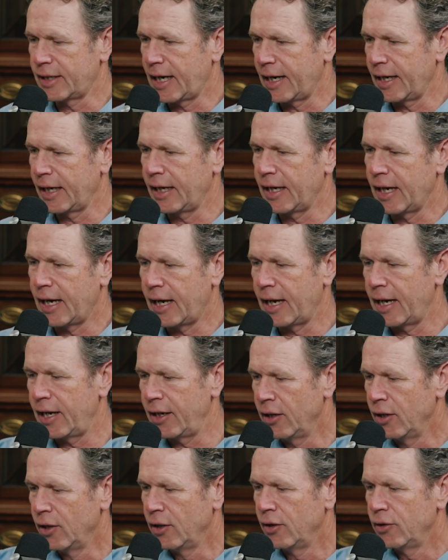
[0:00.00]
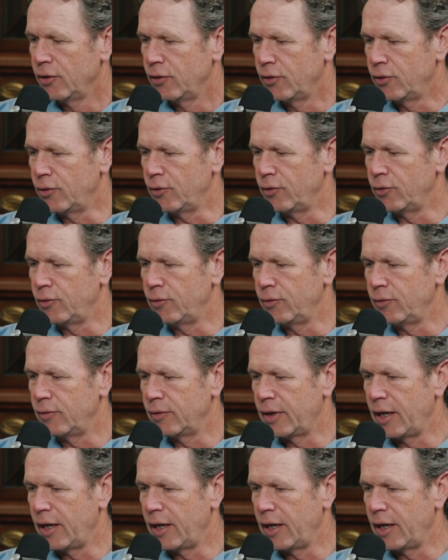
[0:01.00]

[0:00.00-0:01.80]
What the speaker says: I had a guy who